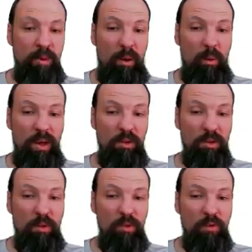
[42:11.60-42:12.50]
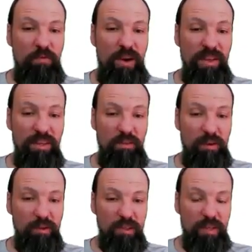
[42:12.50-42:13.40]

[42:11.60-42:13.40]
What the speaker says: We are not going to find it because,